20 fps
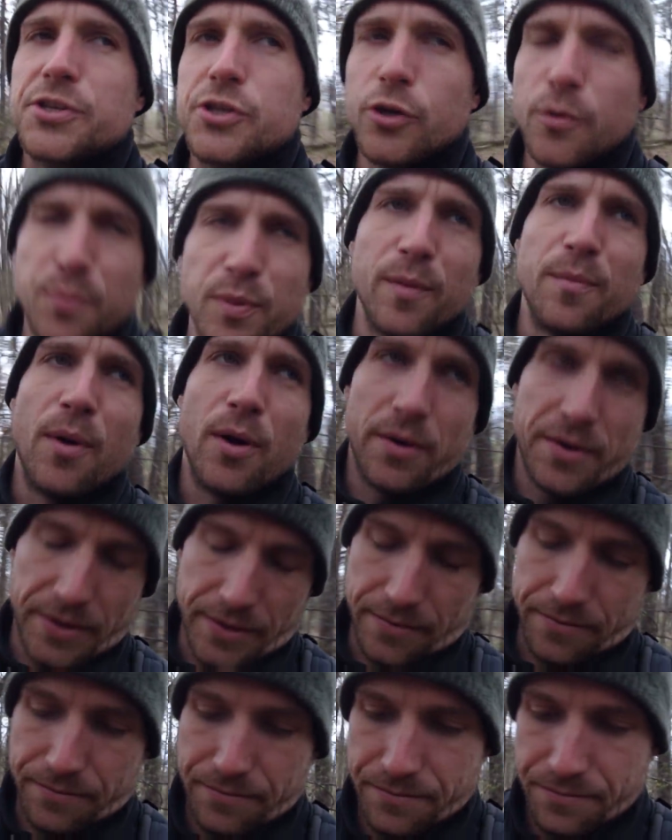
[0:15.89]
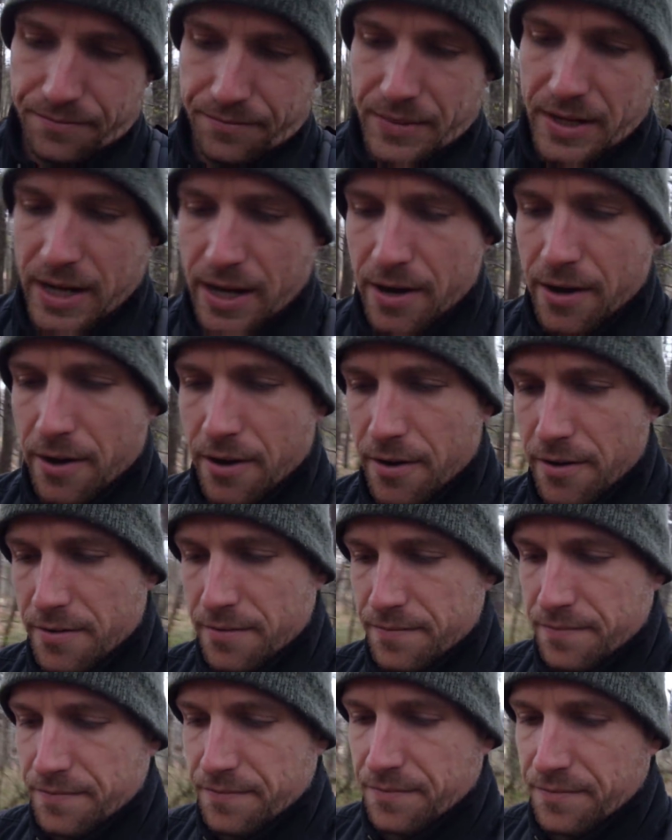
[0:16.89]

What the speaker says: supermarket here